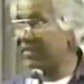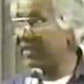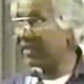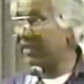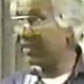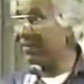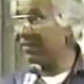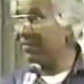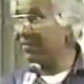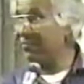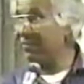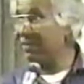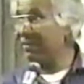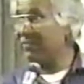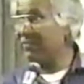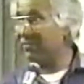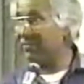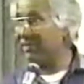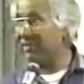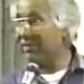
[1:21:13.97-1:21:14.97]
stand as a
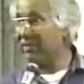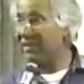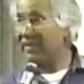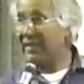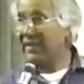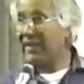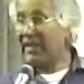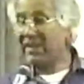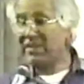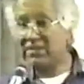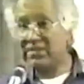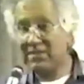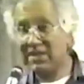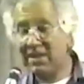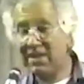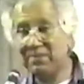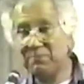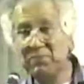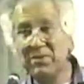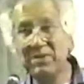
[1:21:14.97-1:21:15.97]
people. And
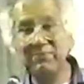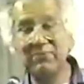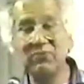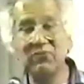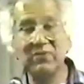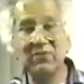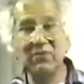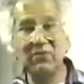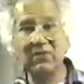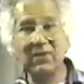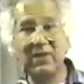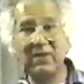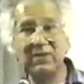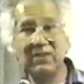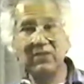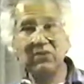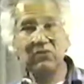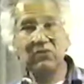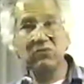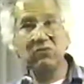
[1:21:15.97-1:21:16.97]
yet people will go out
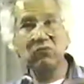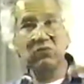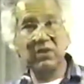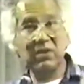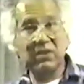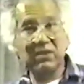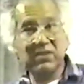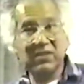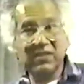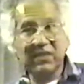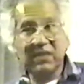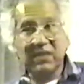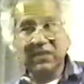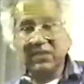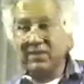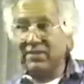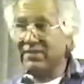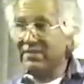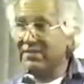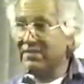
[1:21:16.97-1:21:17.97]
and do word studies.